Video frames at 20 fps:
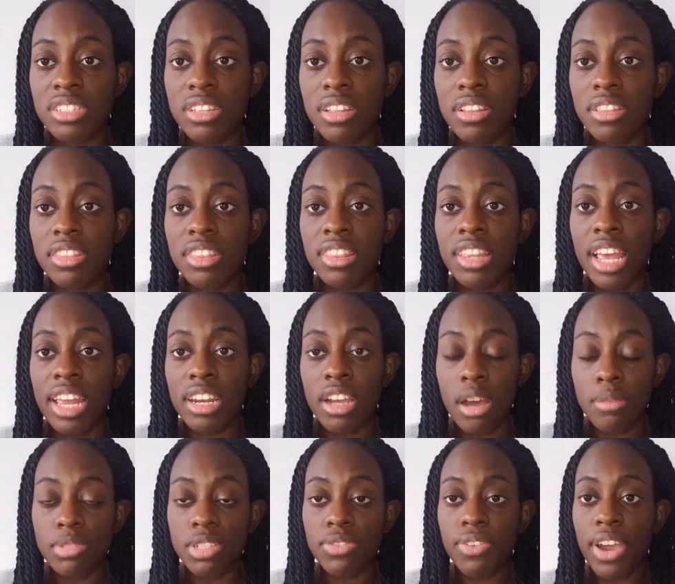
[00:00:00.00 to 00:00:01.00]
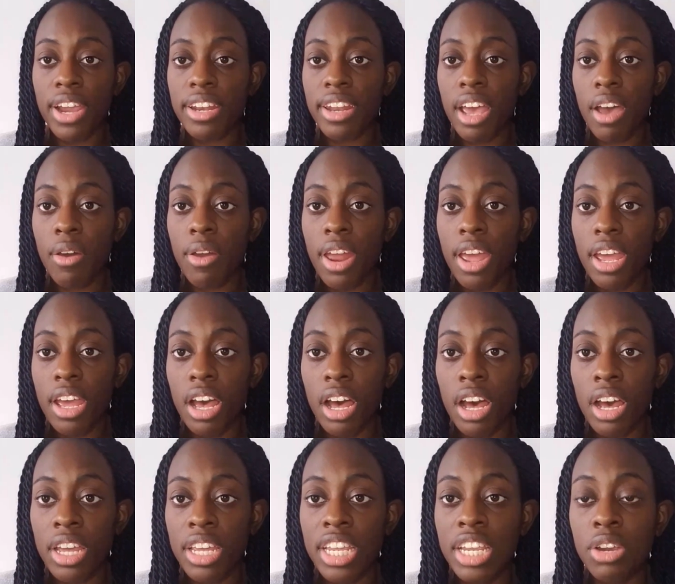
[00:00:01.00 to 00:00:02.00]
Then come to find out,
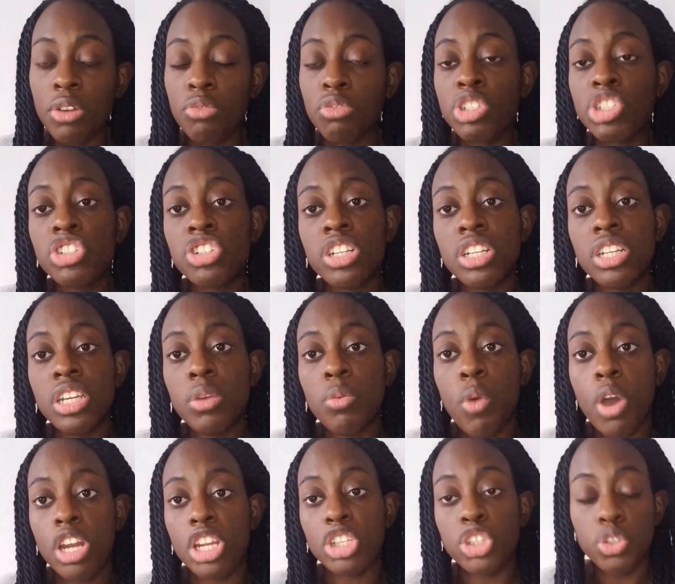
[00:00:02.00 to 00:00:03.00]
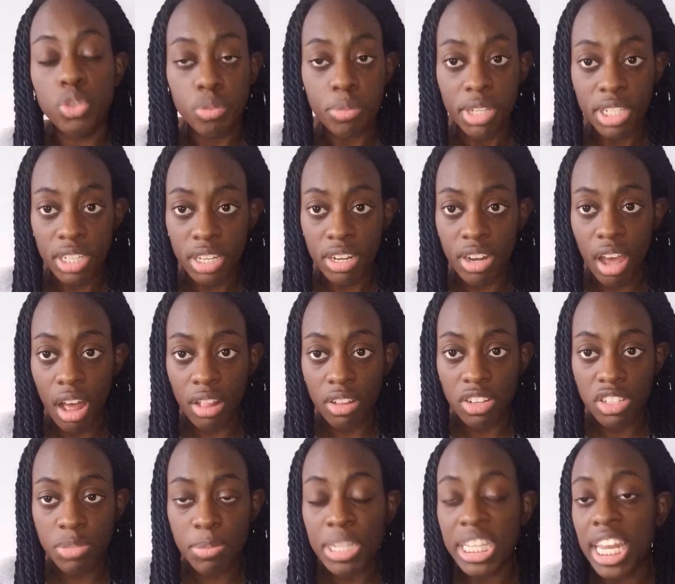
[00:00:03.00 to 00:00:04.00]
he originally wanted $2 million,
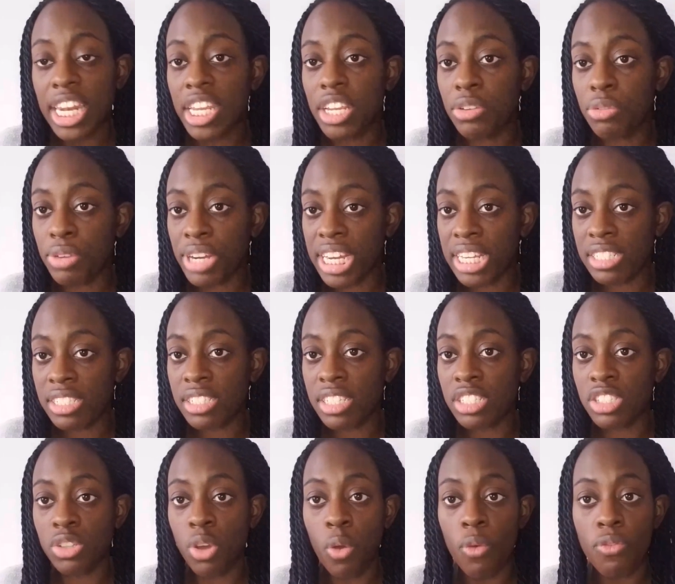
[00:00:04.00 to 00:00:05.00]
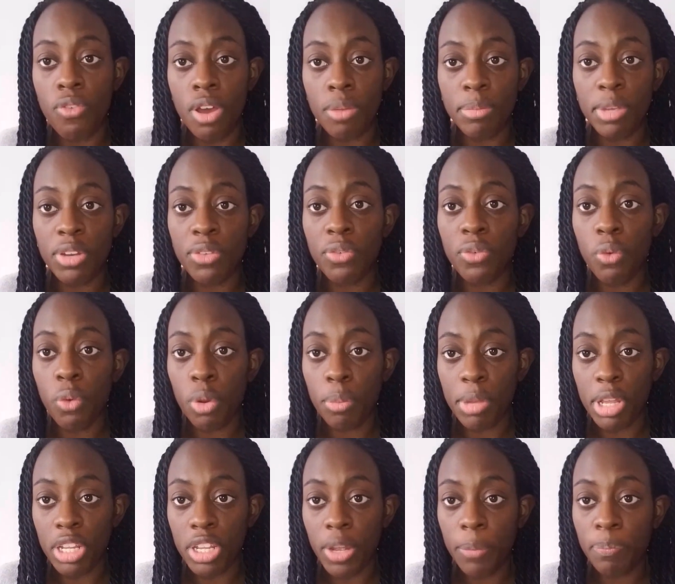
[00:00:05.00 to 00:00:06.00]
but then he raised his GoFundMe to $4
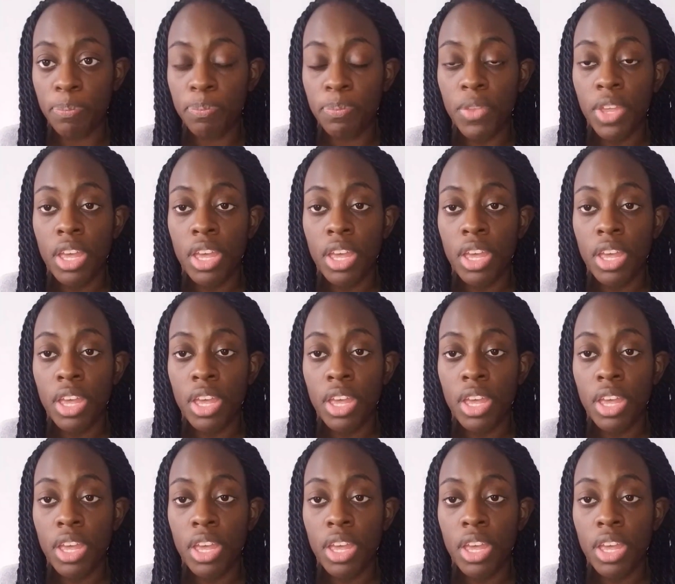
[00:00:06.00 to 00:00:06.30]
million.